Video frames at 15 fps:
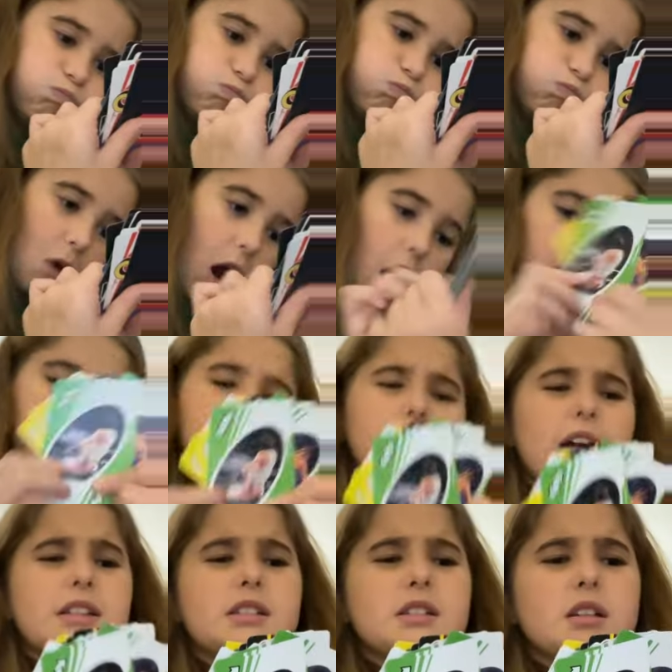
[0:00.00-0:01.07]
Brock
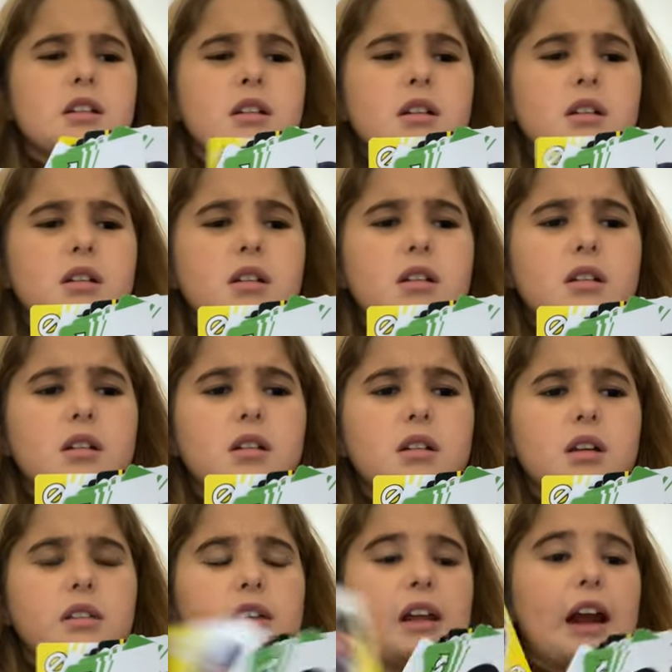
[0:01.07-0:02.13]
Lesnar.
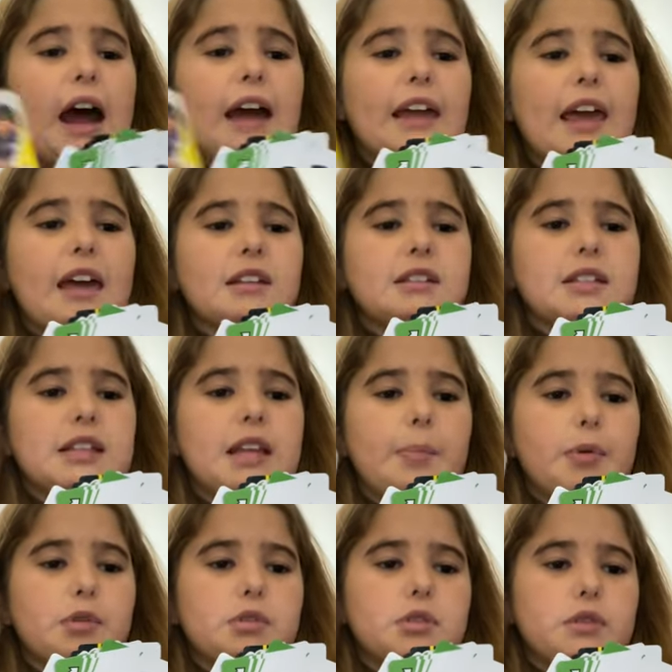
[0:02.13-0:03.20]
And then I can't see that
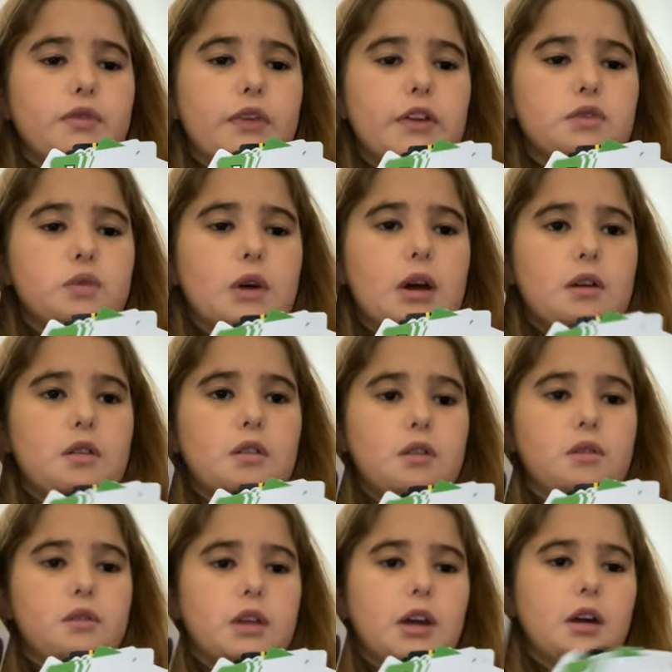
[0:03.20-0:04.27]
person's face, so I don't know
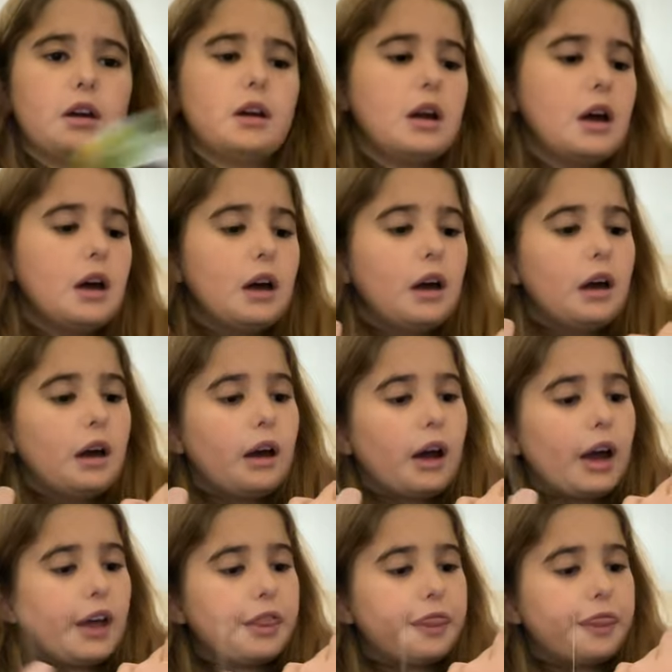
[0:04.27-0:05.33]
who they are.
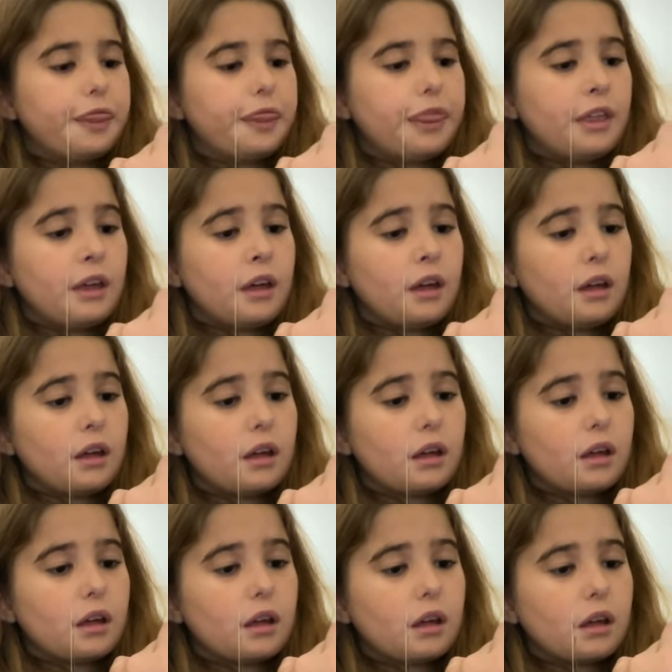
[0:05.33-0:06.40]
I think
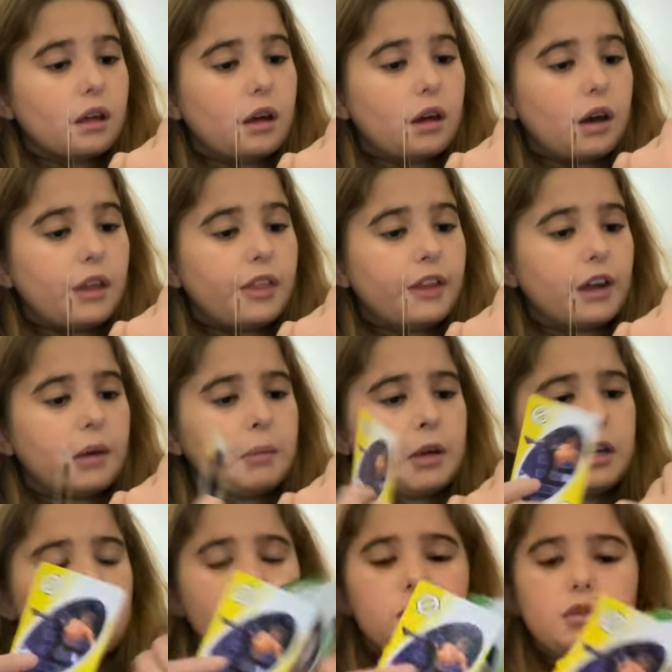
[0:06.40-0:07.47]
I think I
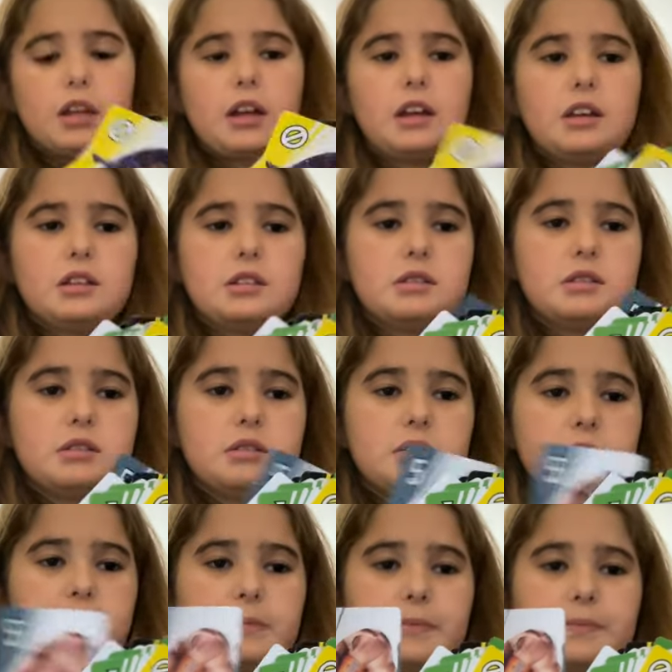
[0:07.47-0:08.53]
might know who that is.
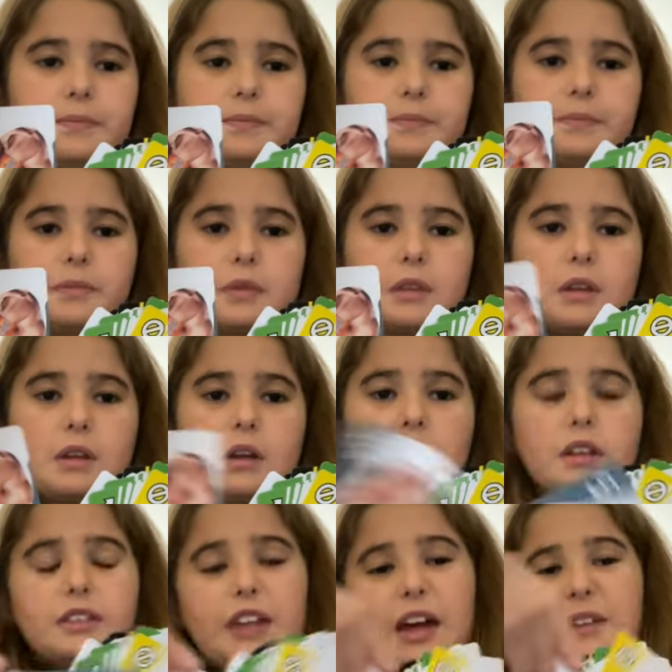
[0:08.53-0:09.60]

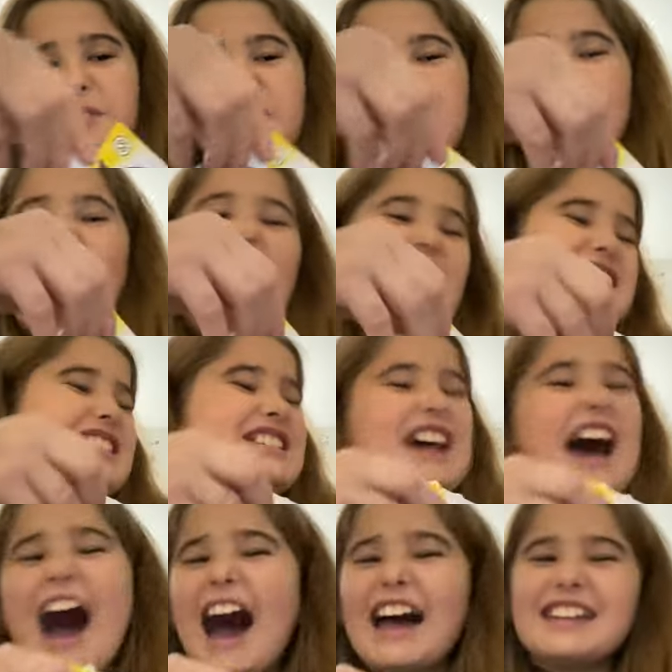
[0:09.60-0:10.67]
Then we got
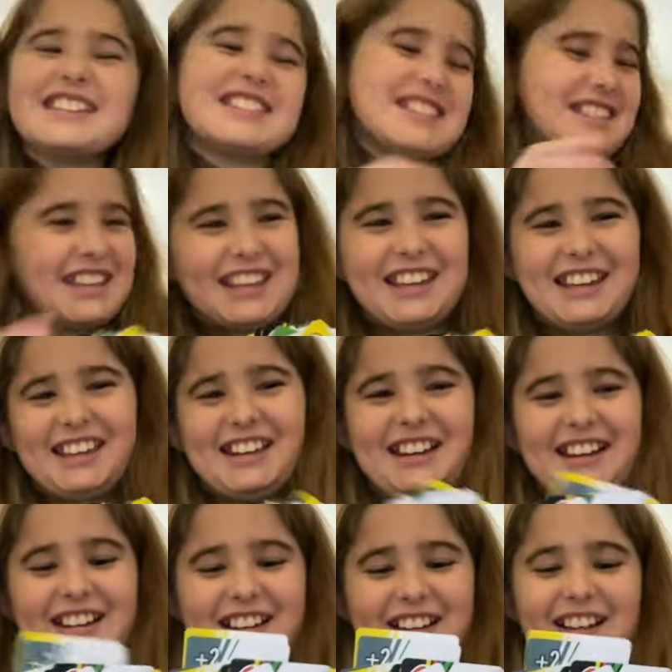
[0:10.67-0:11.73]
John
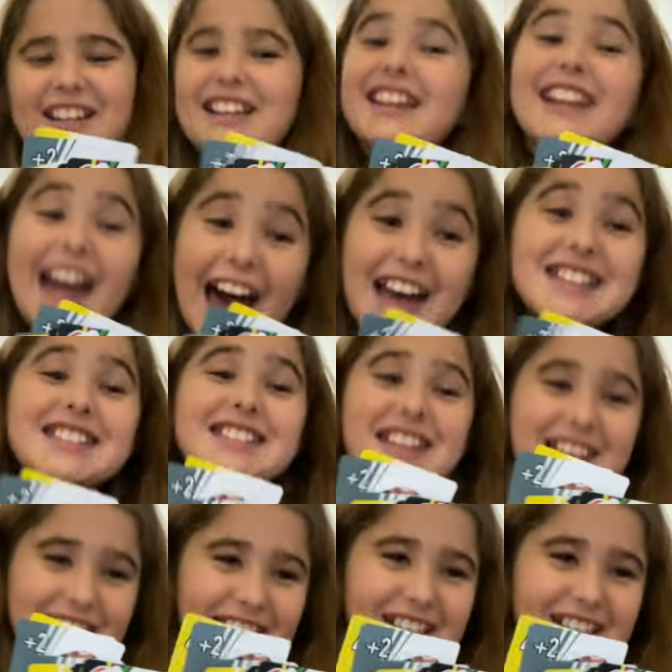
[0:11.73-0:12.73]
Cena, a classic.